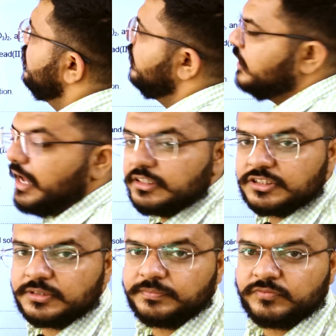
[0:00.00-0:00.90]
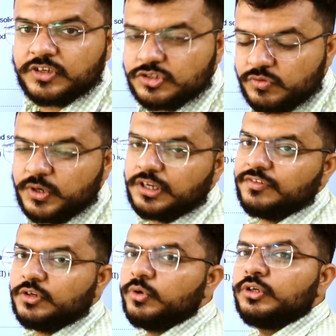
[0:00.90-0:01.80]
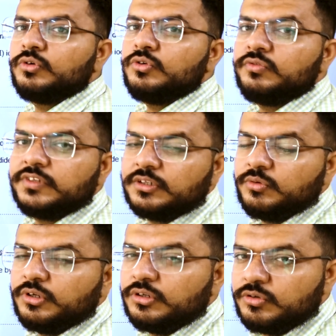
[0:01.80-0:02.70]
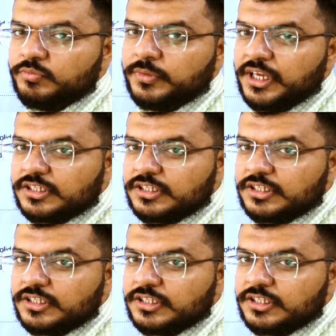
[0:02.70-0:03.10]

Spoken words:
reaction. So what are we going to do? We are going to make